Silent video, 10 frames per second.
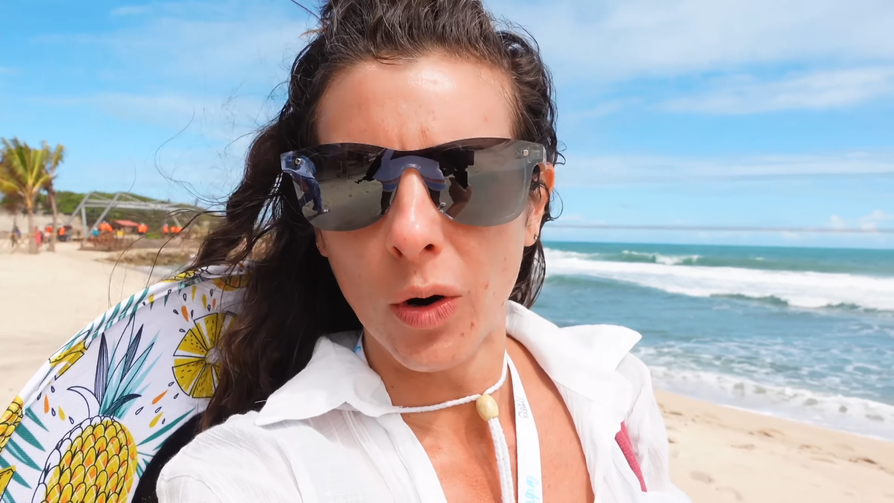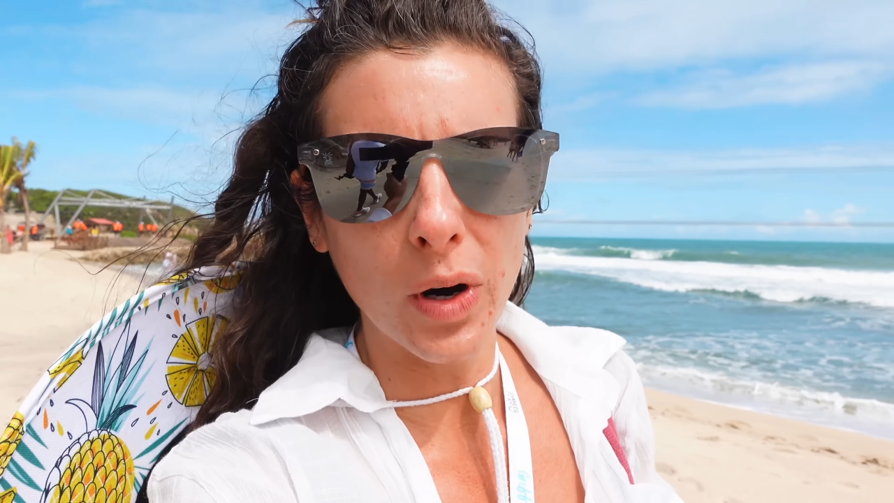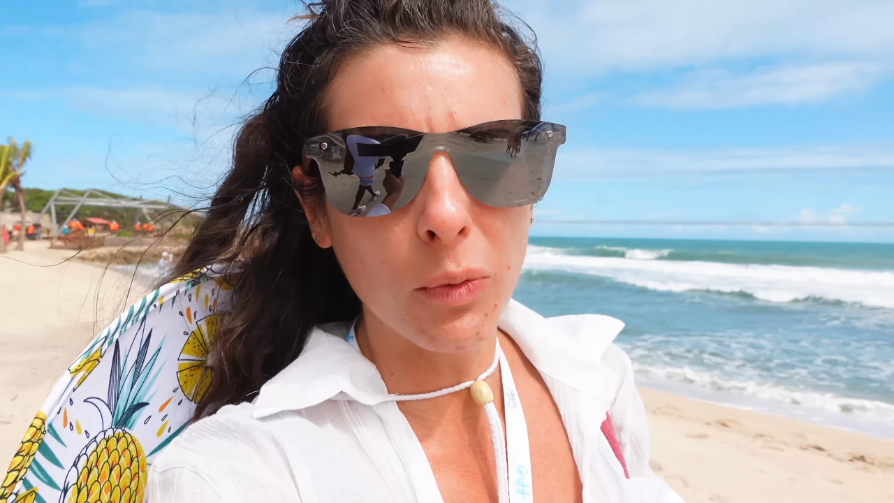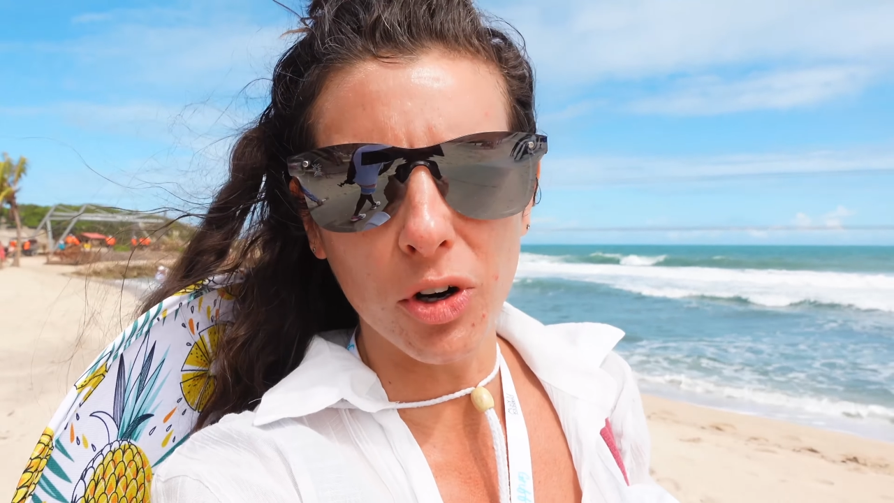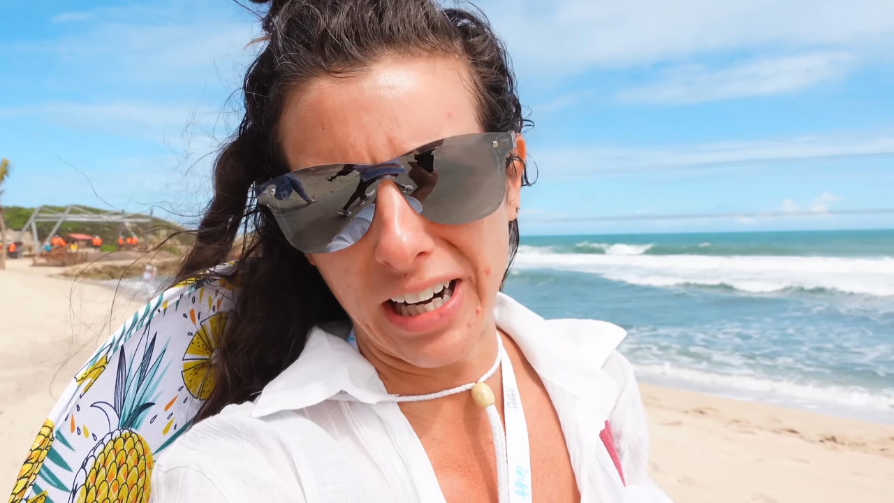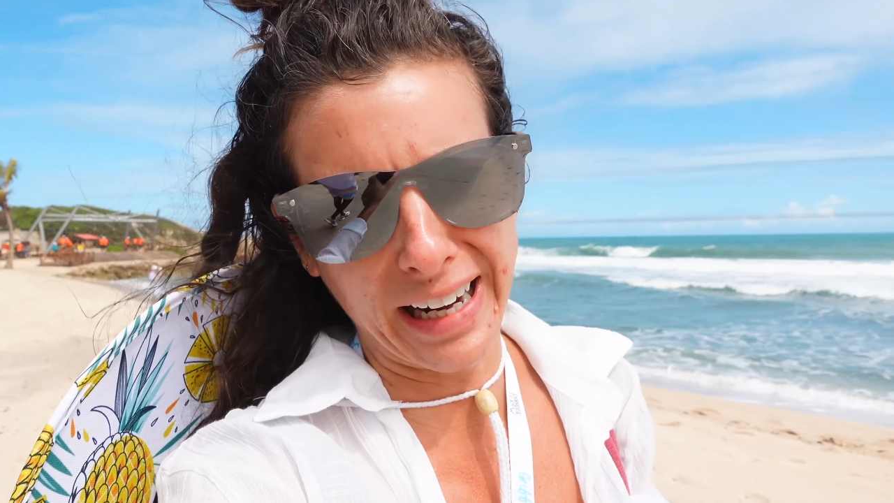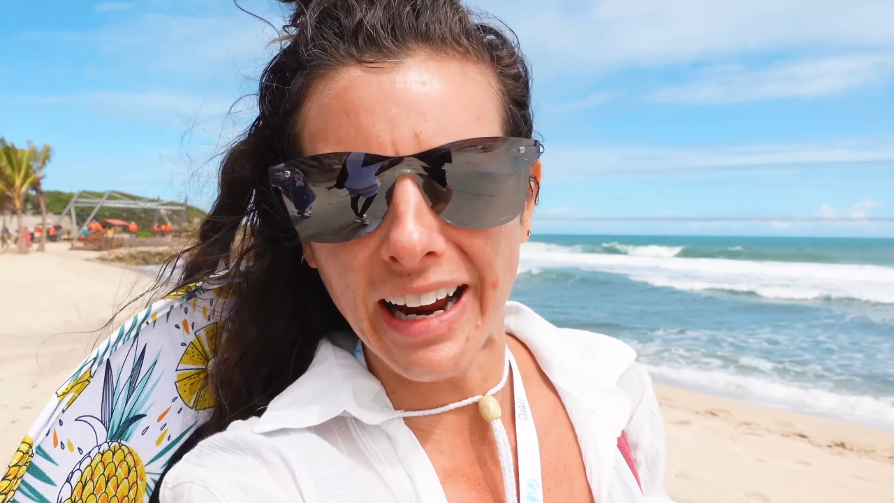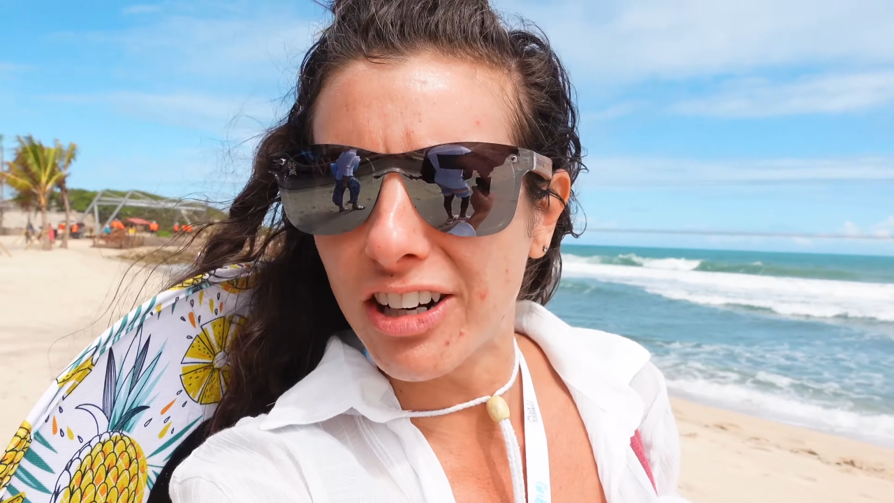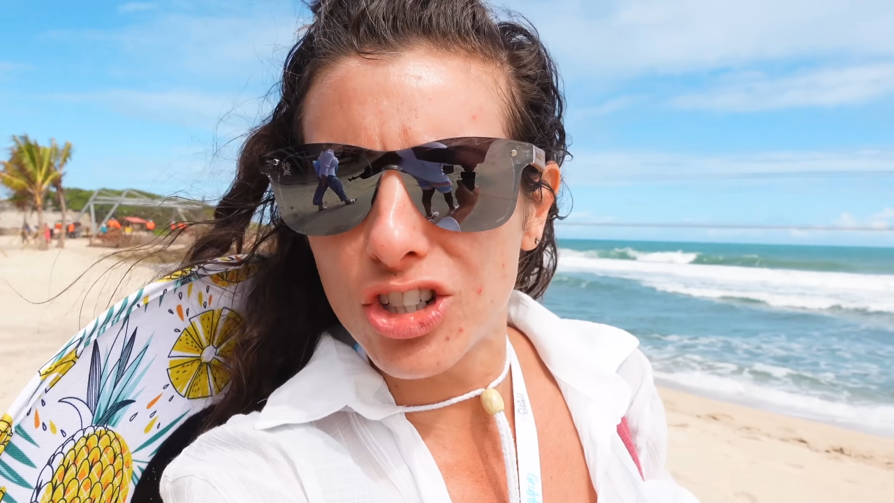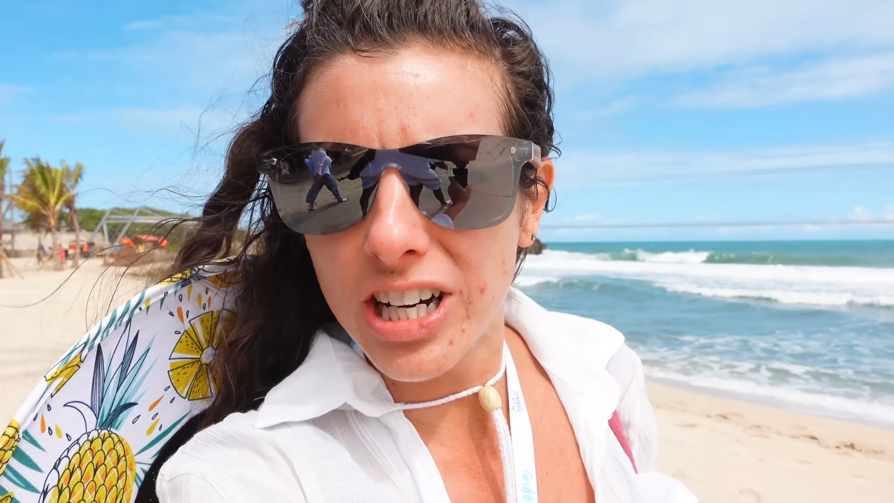we weren't
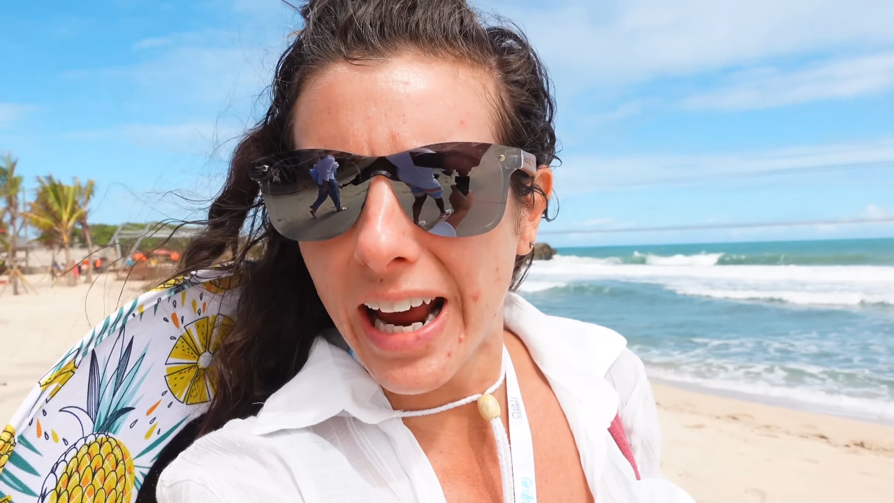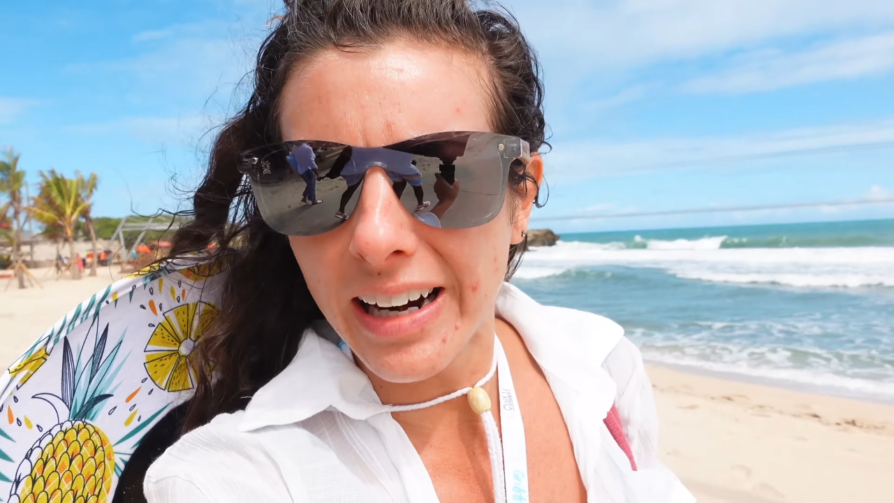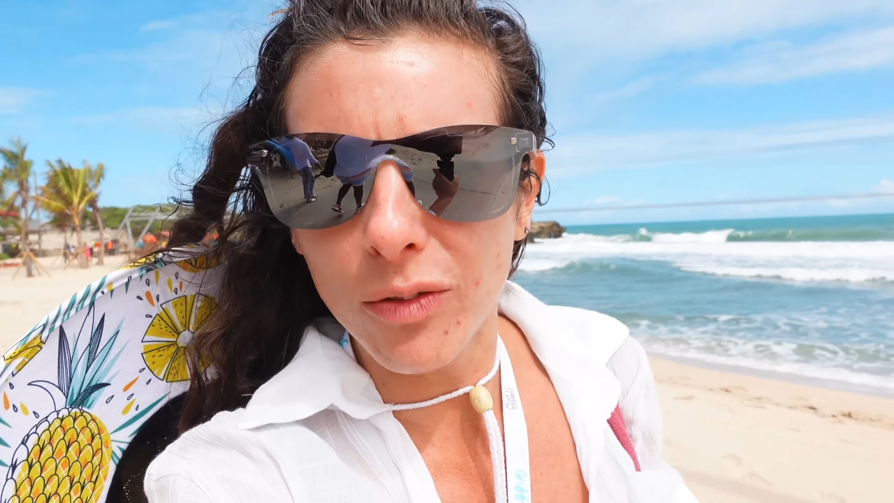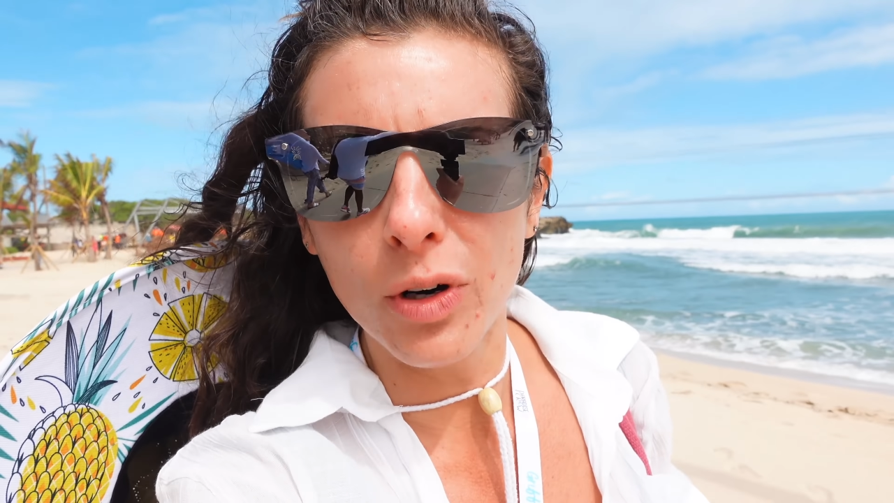engaged yet,